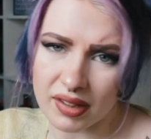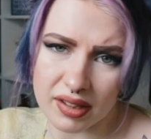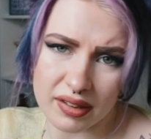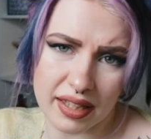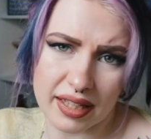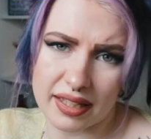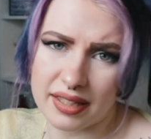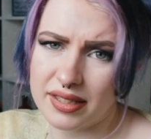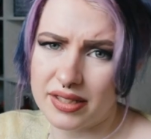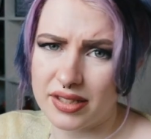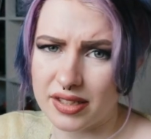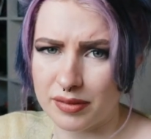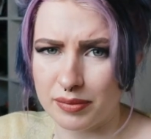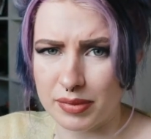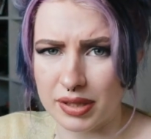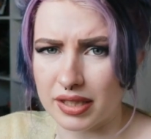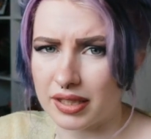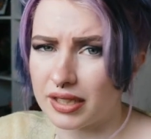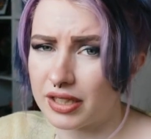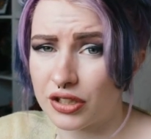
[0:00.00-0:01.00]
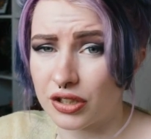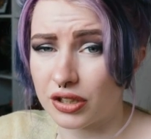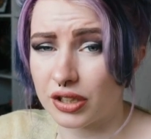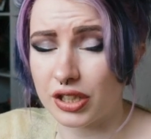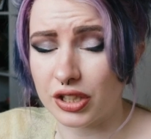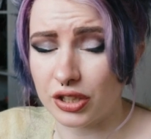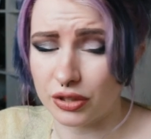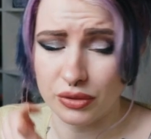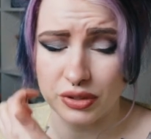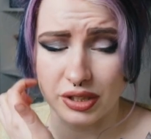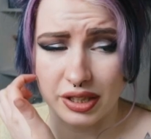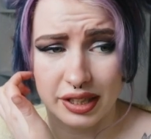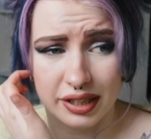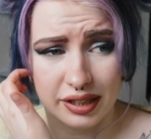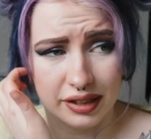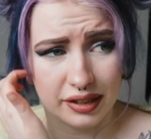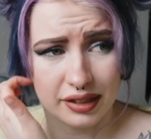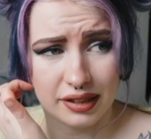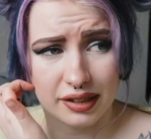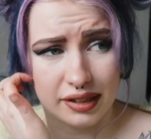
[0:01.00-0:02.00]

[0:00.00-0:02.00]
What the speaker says: That is just me initially using it.